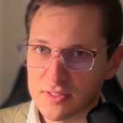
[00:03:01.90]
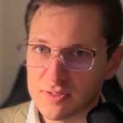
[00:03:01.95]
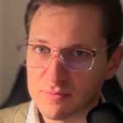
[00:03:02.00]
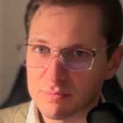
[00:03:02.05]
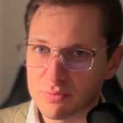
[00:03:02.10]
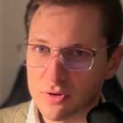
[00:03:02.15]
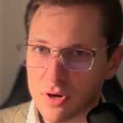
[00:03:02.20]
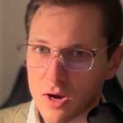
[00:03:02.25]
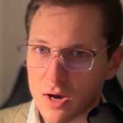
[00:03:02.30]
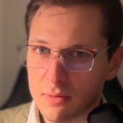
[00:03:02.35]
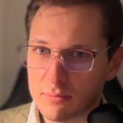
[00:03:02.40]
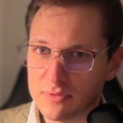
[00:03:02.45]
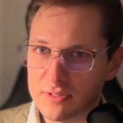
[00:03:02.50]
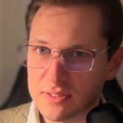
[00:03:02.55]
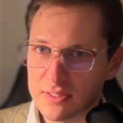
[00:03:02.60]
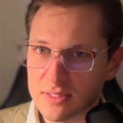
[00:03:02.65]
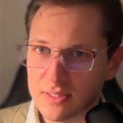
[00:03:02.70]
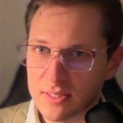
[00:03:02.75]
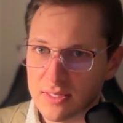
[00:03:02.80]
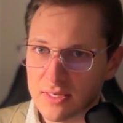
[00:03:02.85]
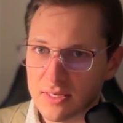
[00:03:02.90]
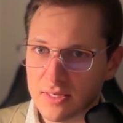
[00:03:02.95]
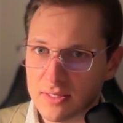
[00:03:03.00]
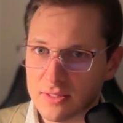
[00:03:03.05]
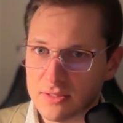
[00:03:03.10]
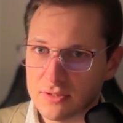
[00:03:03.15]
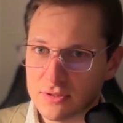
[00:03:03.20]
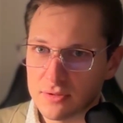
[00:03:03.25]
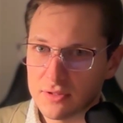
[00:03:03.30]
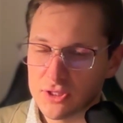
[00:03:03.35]
prompt
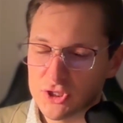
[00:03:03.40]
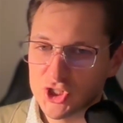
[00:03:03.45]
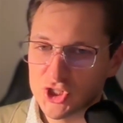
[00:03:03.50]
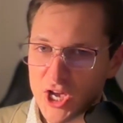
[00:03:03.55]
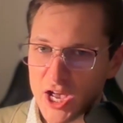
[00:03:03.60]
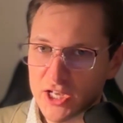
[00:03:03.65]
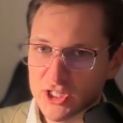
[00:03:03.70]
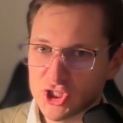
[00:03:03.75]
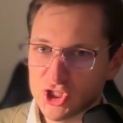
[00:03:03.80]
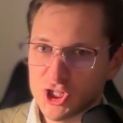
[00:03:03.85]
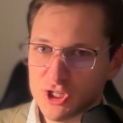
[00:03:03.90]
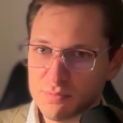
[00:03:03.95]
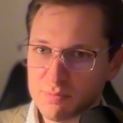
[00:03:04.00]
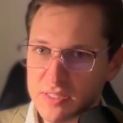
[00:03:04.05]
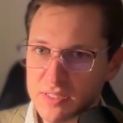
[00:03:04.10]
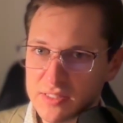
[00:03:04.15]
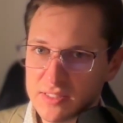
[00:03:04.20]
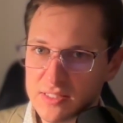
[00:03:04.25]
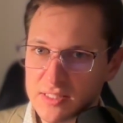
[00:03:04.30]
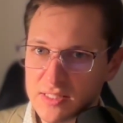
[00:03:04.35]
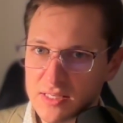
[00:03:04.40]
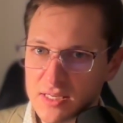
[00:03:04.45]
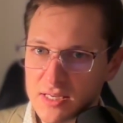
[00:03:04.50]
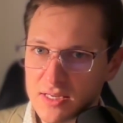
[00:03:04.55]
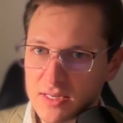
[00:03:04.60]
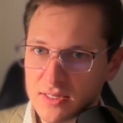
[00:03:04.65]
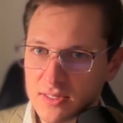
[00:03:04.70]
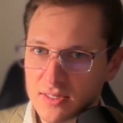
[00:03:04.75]
into the ChatGPT,